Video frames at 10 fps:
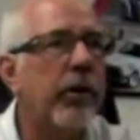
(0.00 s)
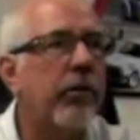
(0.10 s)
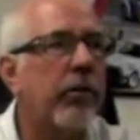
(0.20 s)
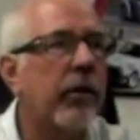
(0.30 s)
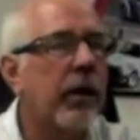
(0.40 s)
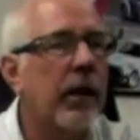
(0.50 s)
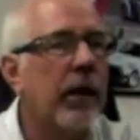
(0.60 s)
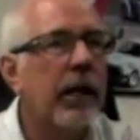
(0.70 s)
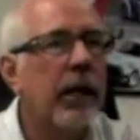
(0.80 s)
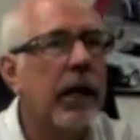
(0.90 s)
was
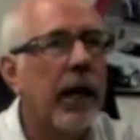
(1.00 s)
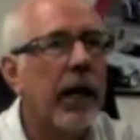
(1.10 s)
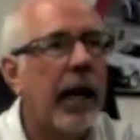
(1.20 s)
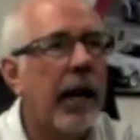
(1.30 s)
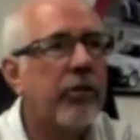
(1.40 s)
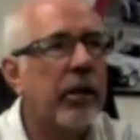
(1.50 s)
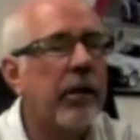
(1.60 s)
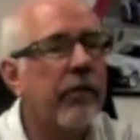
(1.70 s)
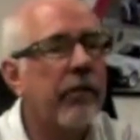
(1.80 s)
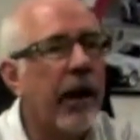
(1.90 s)
actually
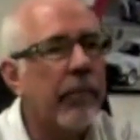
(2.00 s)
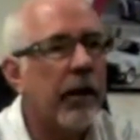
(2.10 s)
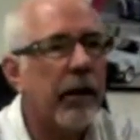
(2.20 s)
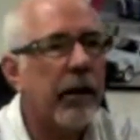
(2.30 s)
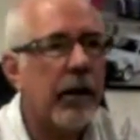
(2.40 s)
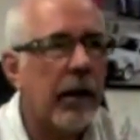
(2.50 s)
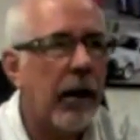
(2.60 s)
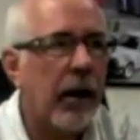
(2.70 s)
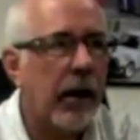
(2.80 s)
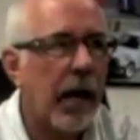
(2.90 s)
developed
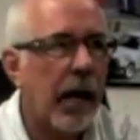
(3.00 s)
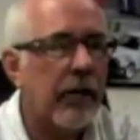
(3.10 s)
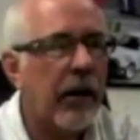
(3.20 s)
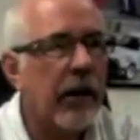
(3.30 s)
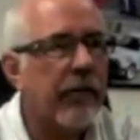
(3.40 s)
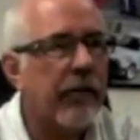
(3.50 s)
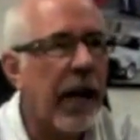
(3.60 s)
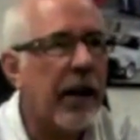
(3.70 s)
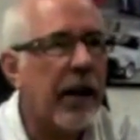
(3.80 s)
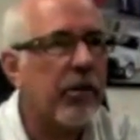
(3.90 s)
a kind of like a
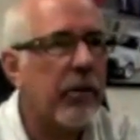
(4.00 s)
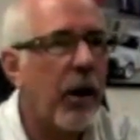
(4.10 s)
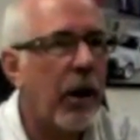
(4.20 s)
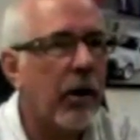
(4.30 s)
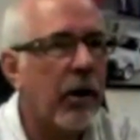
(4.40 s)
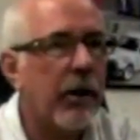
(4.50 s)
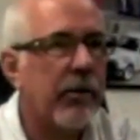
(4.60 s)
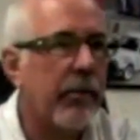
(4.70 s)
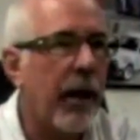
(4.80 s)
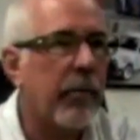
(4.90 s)
financial model
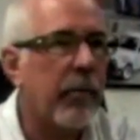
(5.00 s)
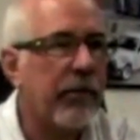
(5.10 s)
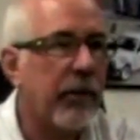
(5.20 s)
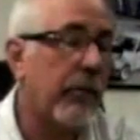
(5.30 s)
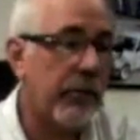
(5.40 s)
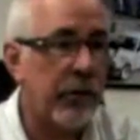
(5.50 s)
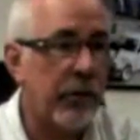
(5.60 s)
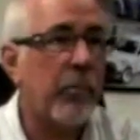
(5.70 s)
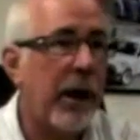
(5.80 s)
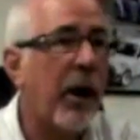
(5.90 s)
with some help of some
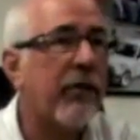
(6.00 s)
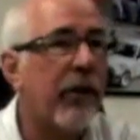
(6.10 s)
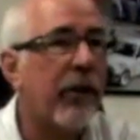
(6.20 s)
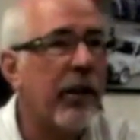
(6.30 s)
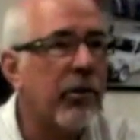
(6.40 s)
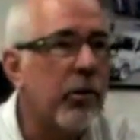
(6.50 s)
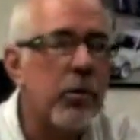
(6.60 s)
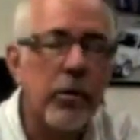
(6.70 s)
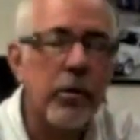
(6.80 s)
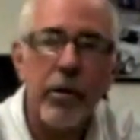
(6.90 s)
of my other friends
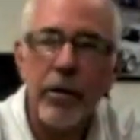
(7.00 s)
who